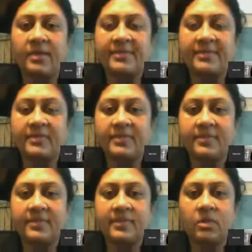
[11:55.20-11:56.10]
unless the
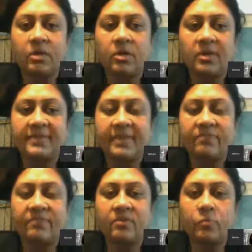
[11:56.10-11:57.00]
deceased lawyer has
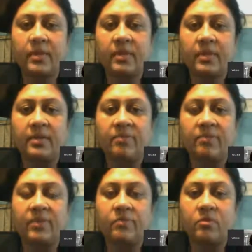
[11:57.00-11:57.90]
left a will in
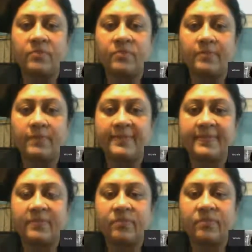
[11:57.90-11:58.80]
favor of this
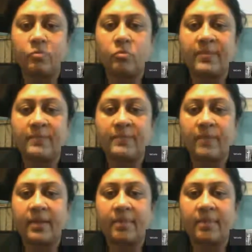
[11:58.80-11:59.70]
person from whom he is
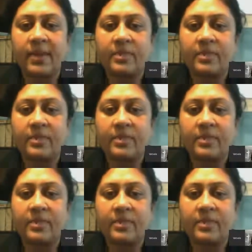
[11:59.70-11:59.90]
planning